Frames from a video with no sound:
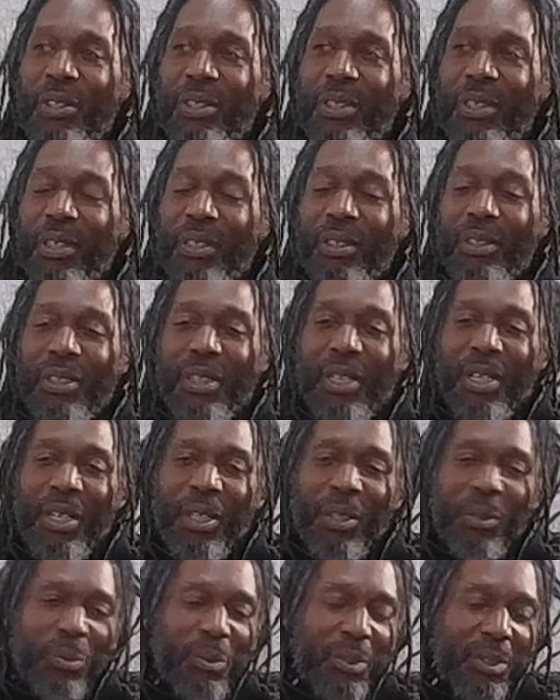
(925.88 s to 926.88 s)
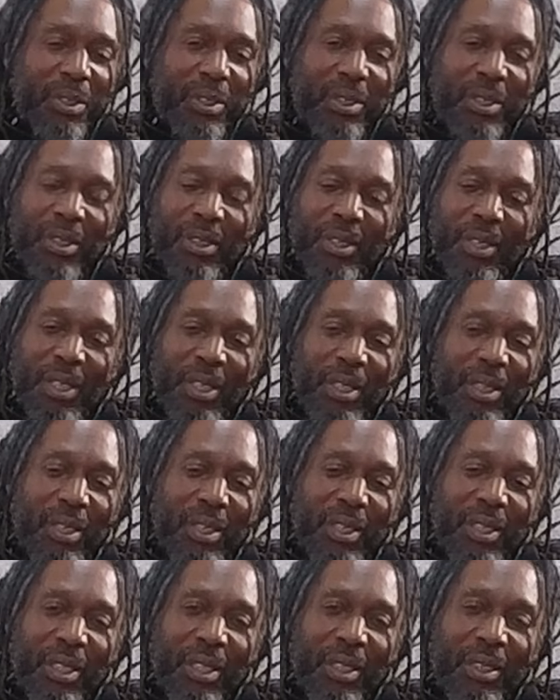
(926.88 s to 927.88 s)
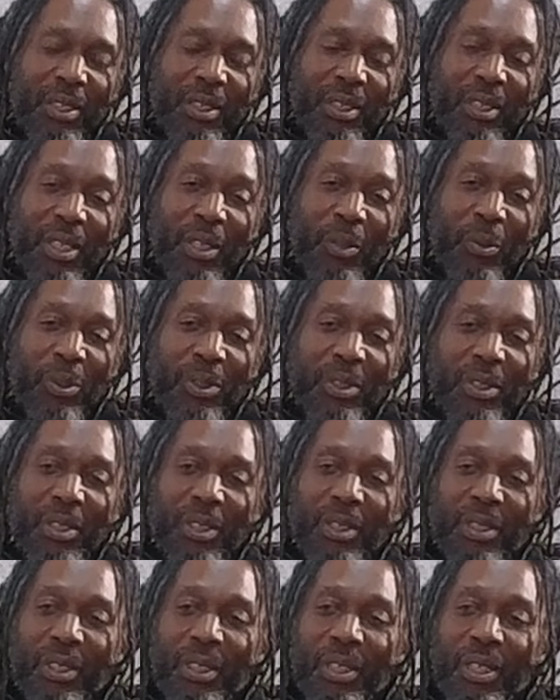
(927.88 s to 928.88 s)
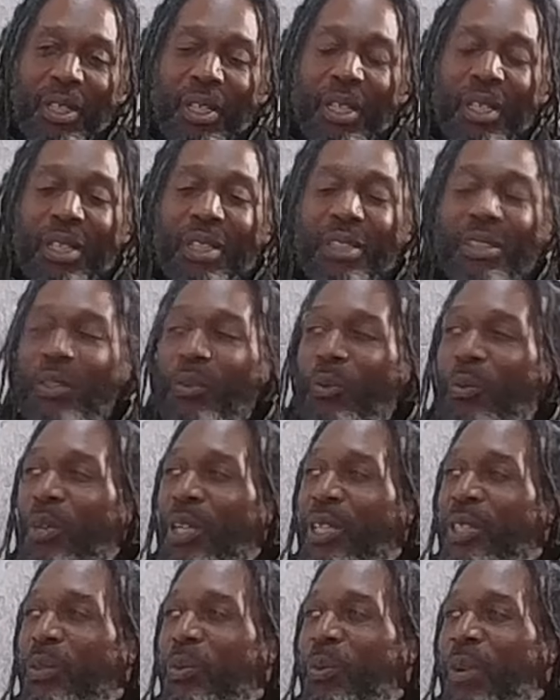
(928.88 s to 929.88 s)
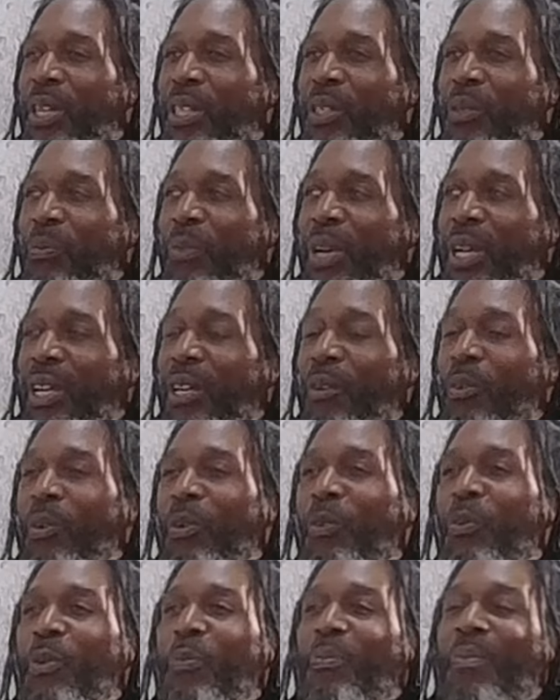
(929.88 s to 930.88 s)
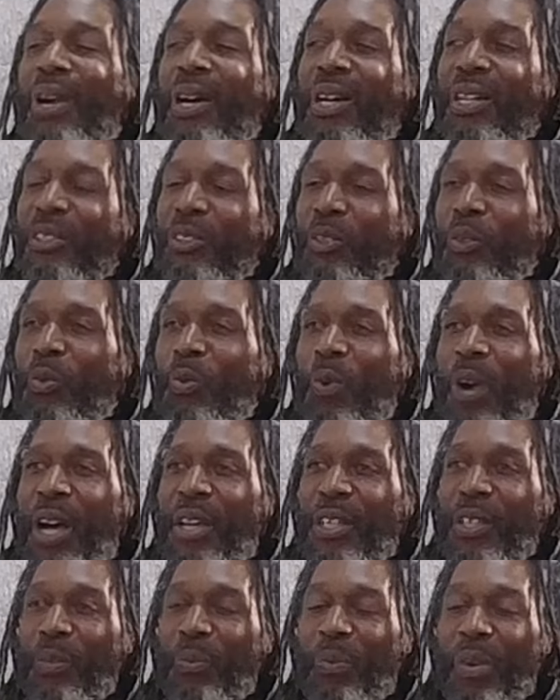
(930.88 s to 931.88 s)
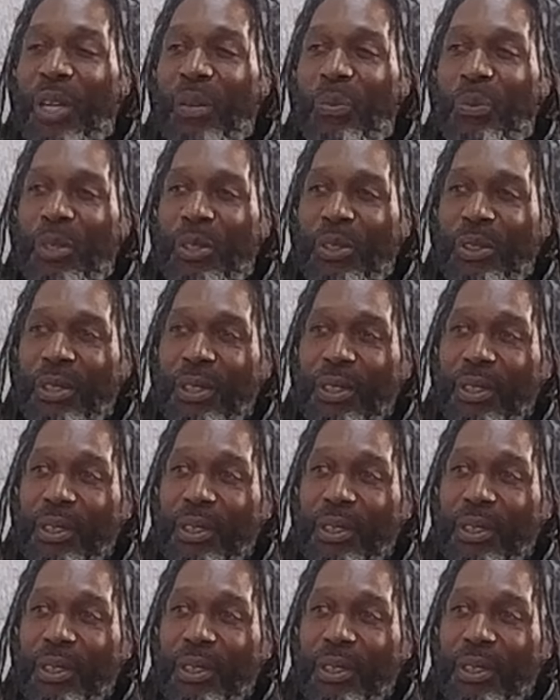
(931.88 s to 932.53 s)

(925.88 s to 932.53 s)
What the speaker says: a certain time, it's just like it would just. It's the reason why you make. It would remind you why you make music